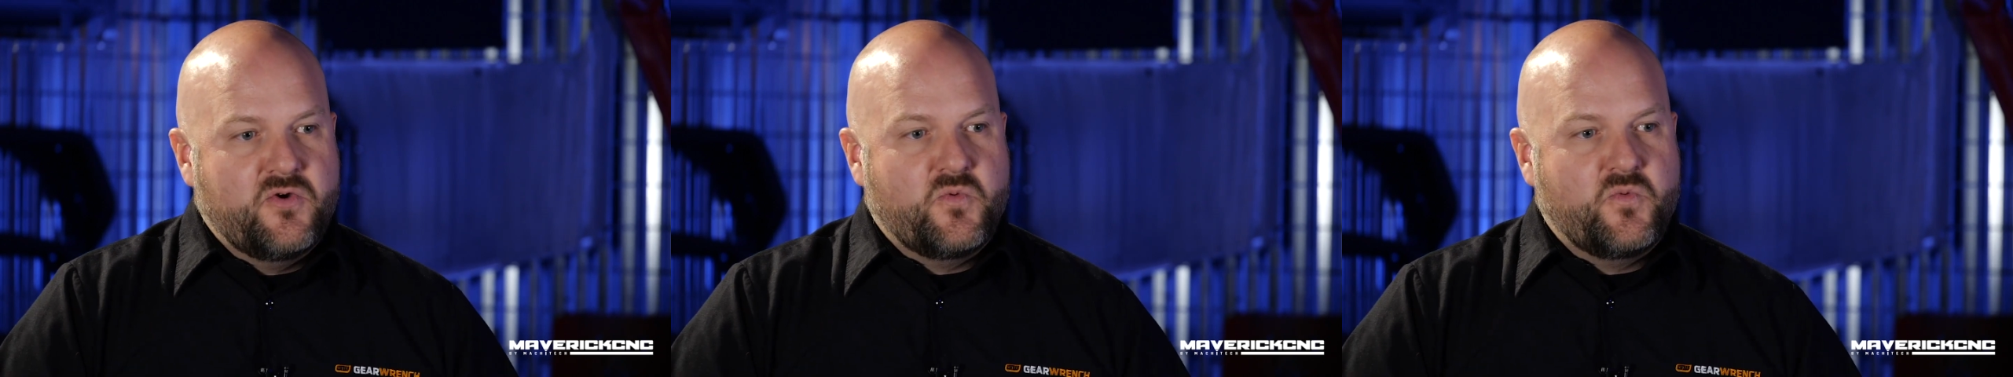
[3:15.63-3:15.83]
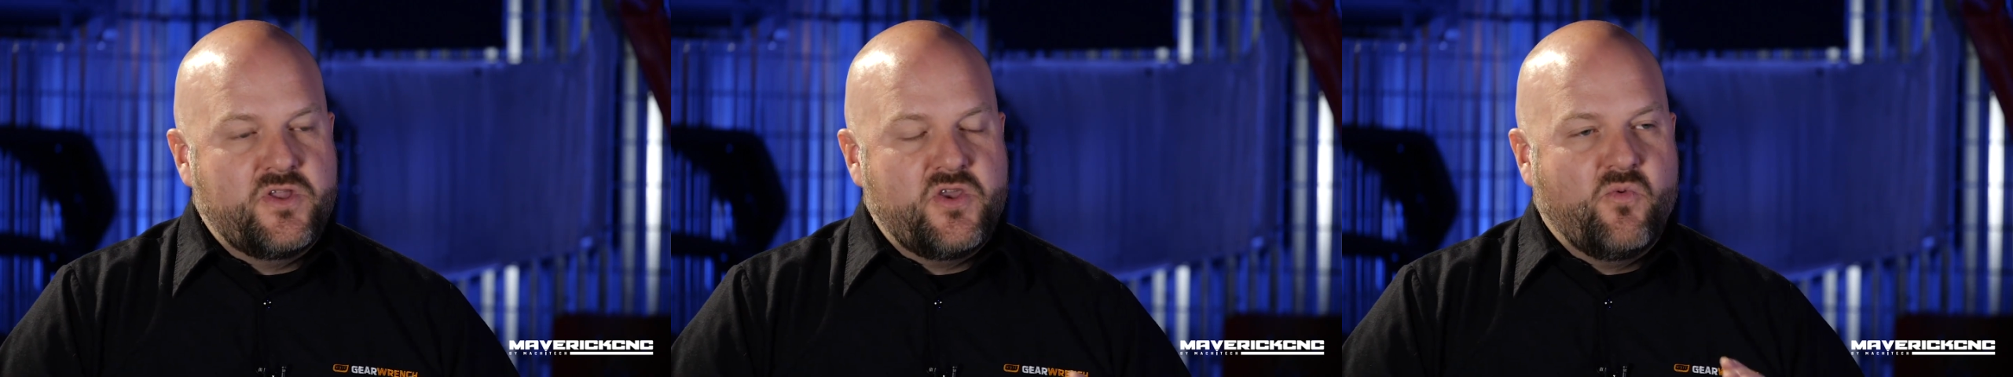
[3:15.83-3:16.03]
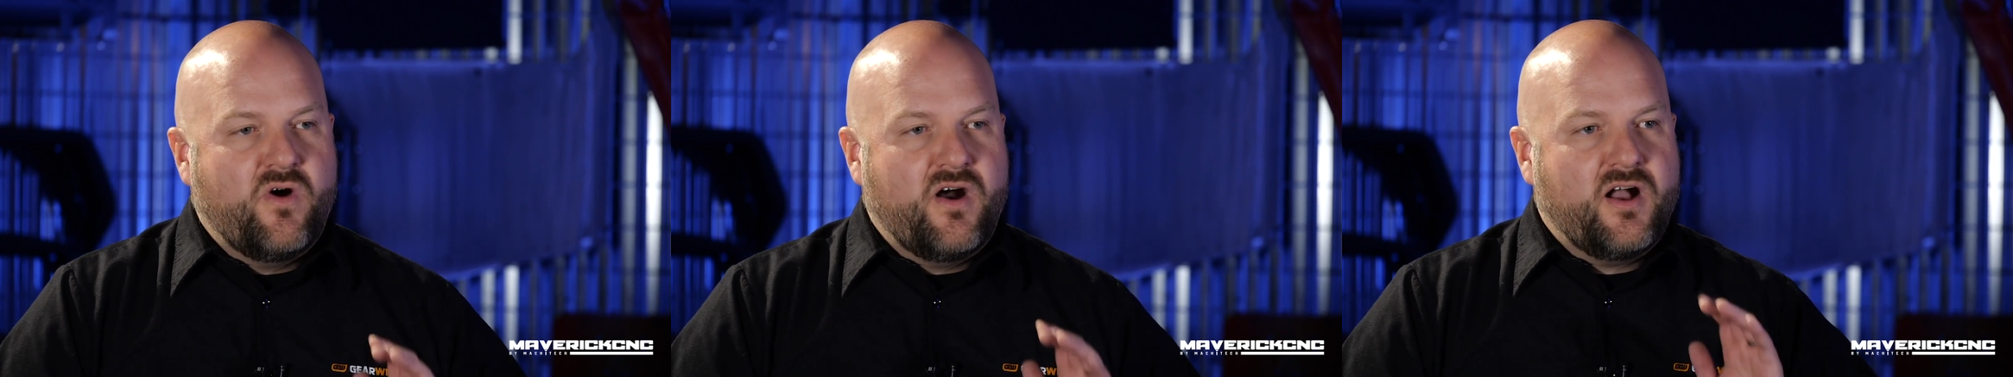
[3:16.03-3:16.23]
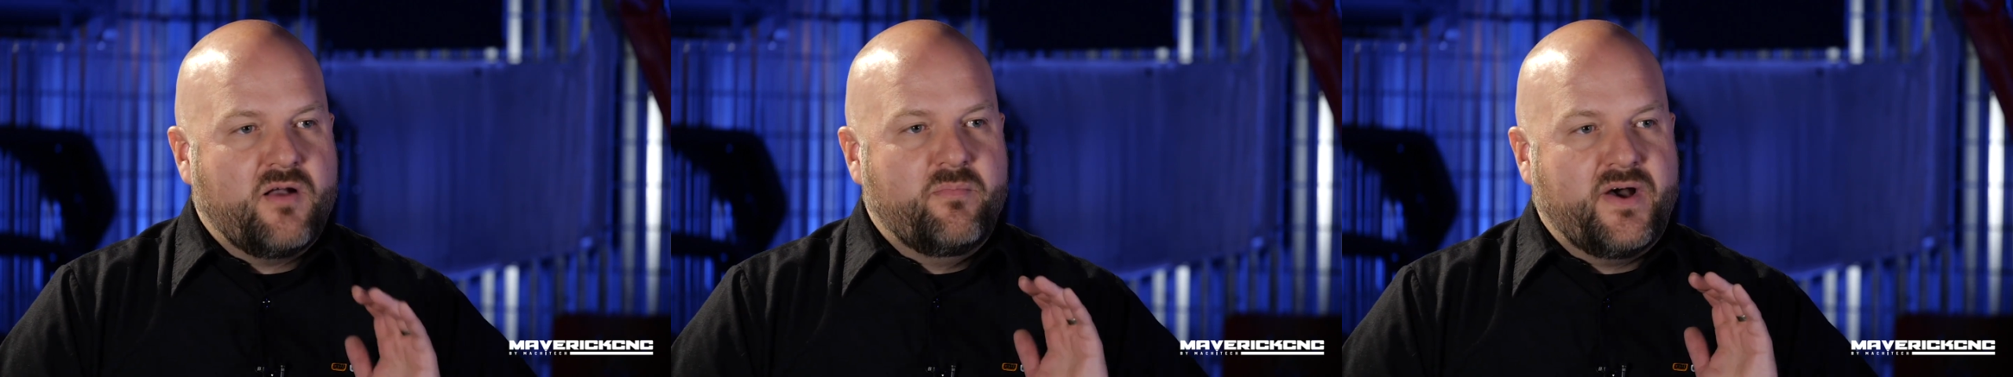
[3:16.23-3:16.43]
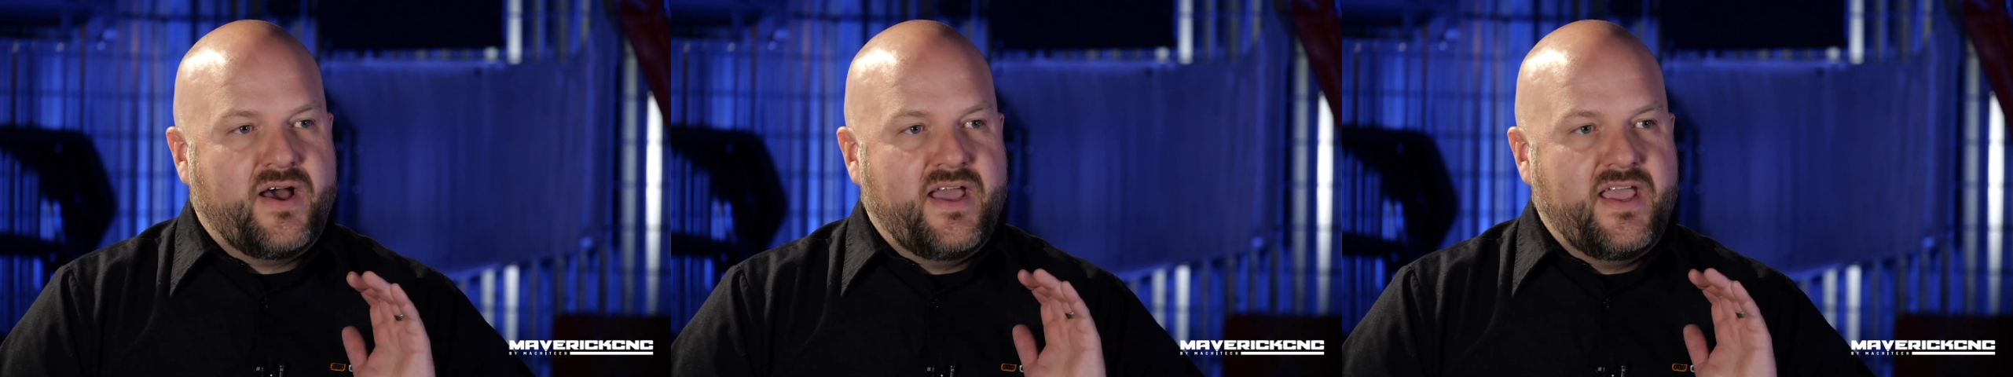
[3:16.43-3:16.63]
when you
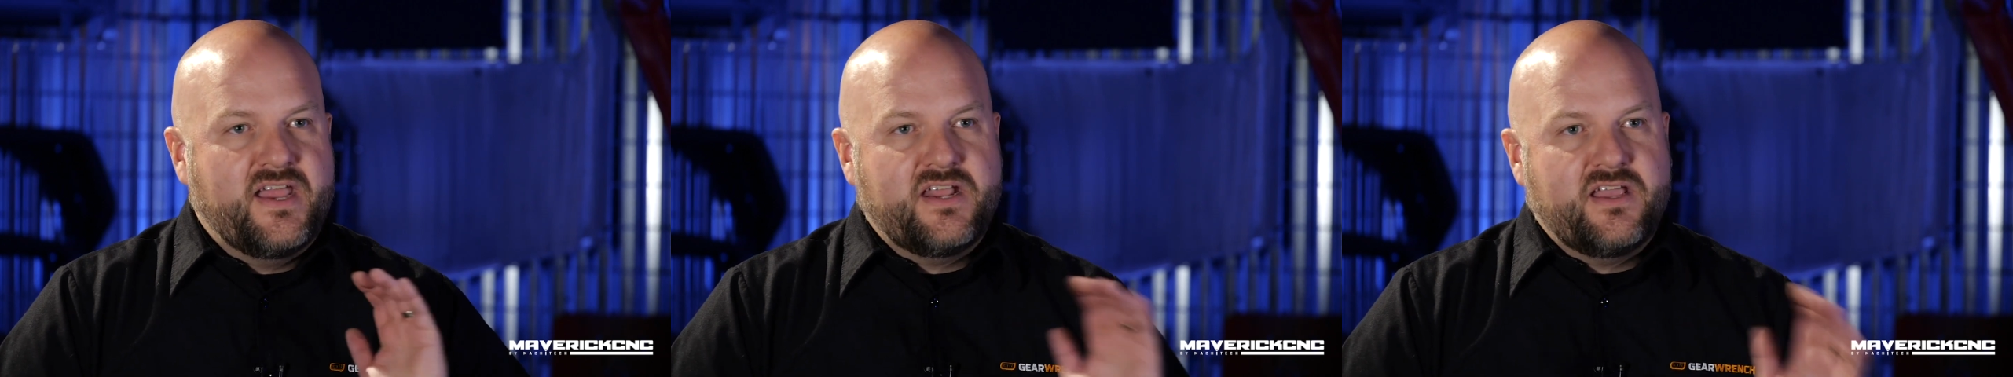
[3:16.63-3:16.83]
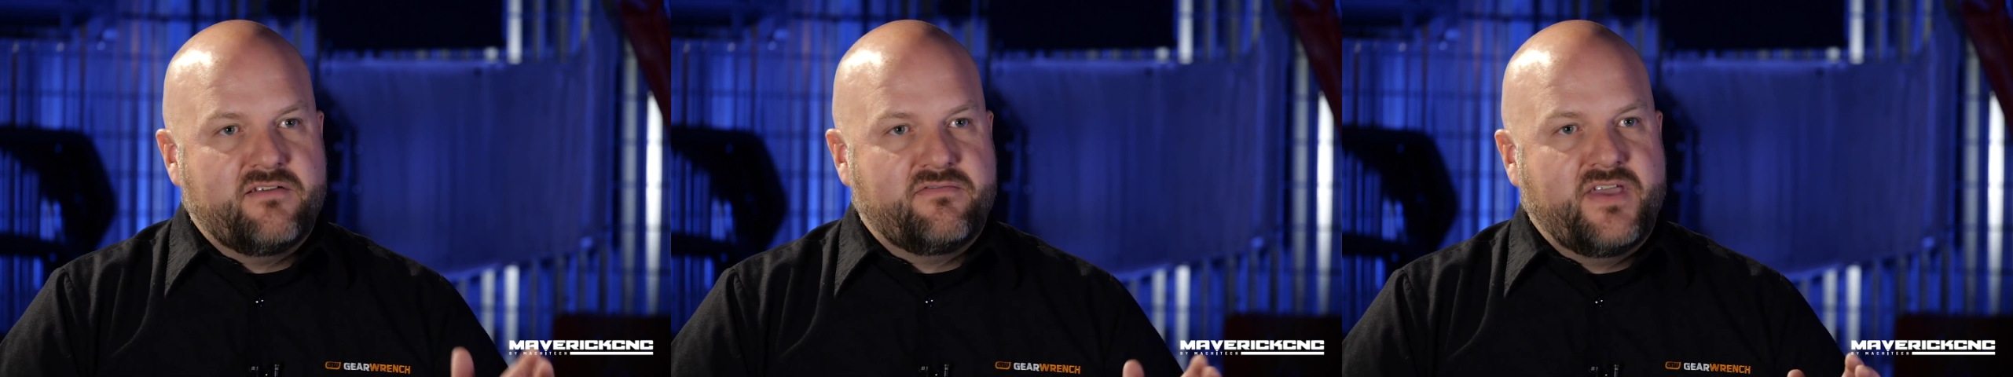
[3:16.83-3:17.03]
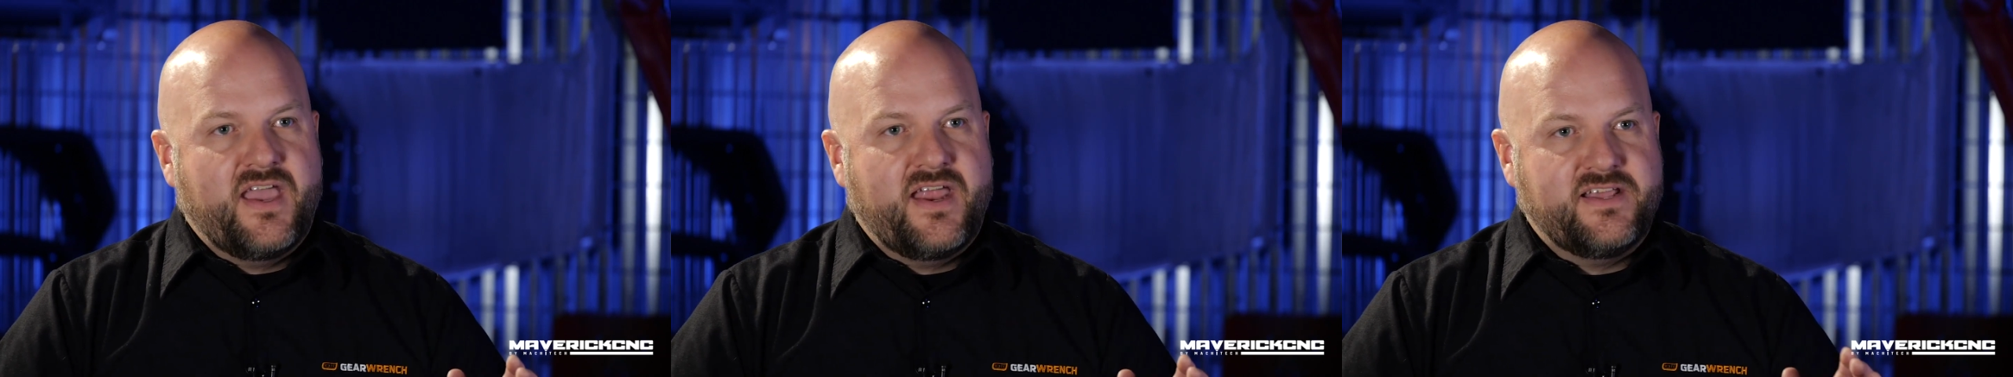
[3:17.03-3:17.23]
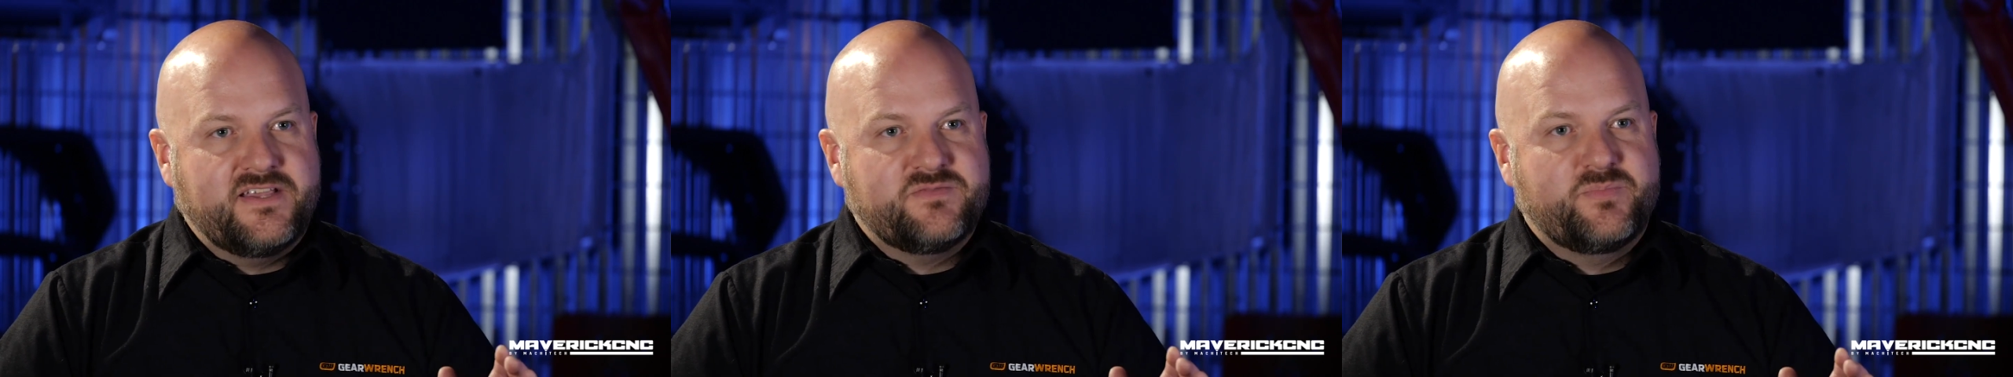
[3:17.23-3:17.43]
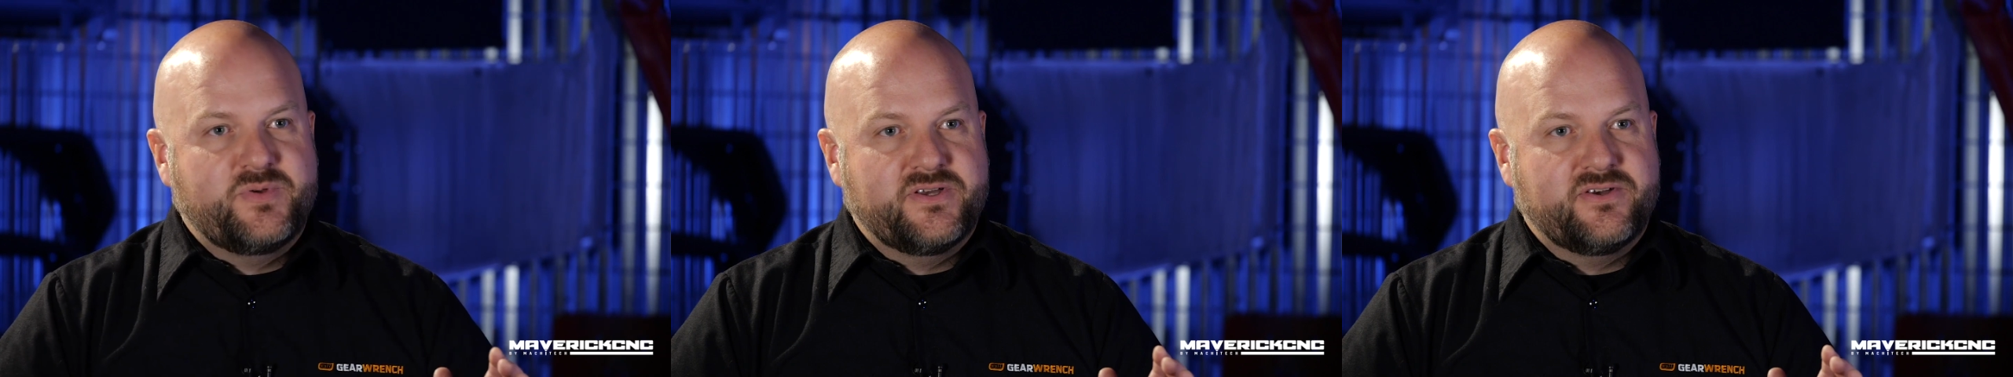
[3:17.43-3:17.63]
walk by any of
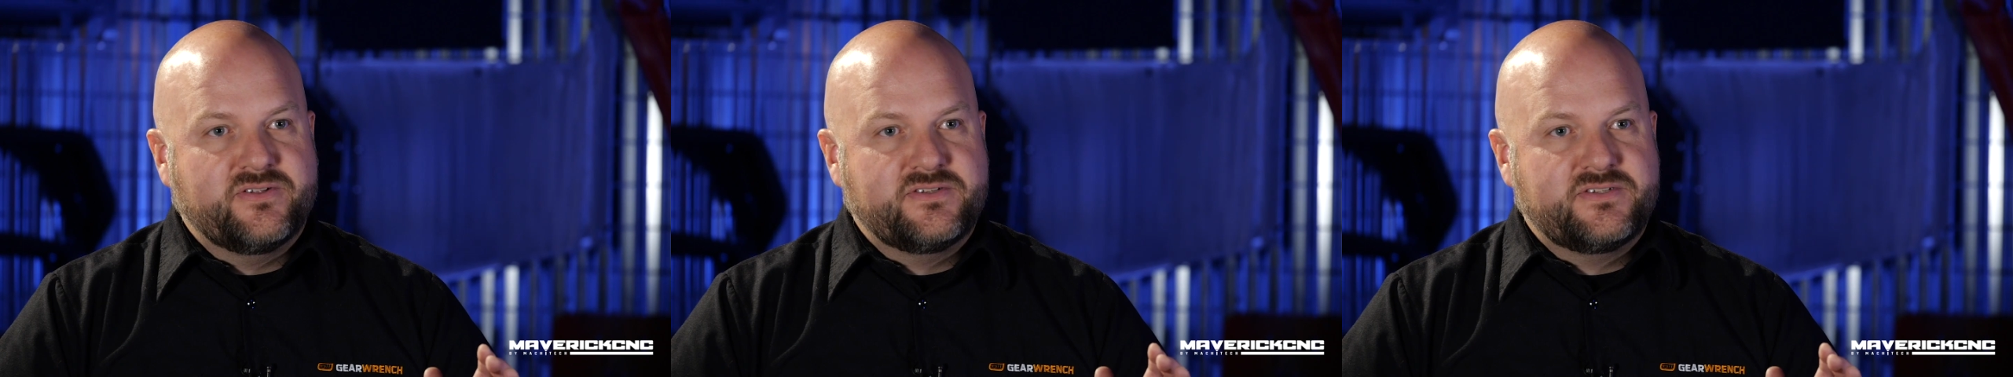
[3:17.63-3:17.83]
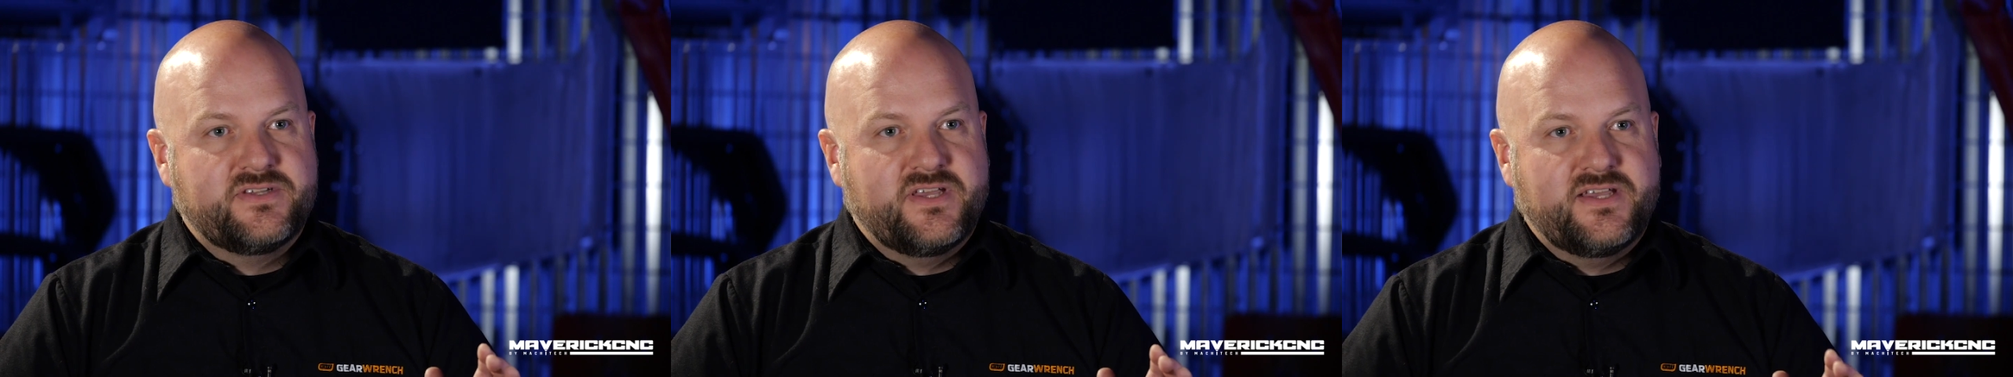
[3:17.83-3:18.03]
Kenny's builds,